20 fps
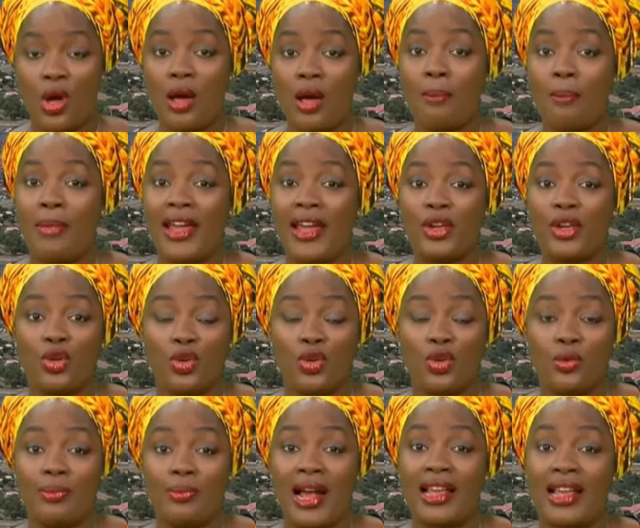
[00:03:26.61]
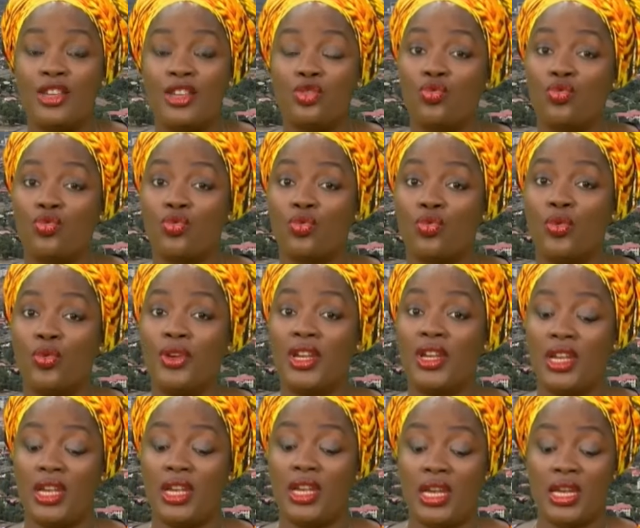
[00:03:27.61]
My cucumber is grown
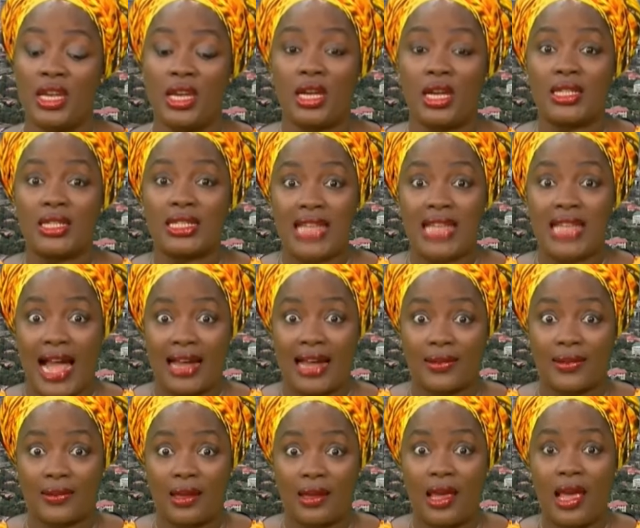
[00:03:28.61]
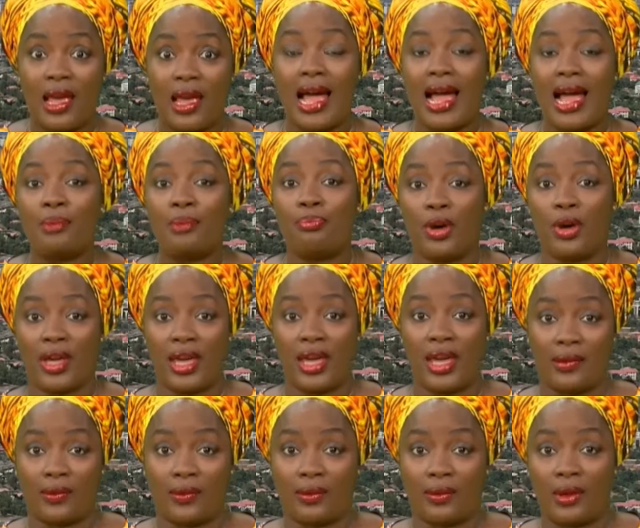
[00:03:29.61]
in sacks and
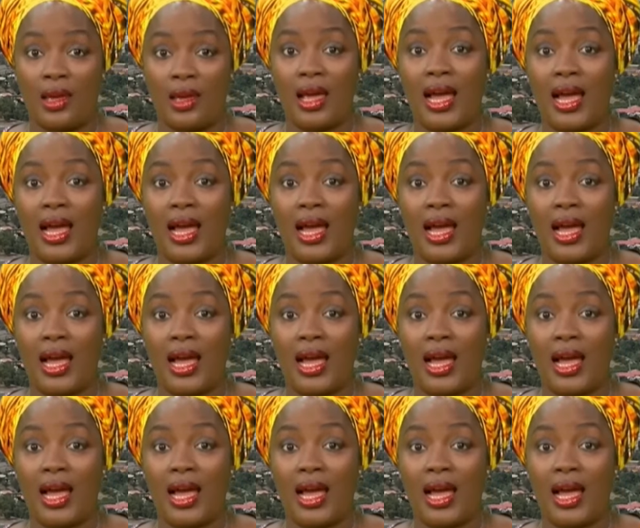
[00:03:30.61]
buckets,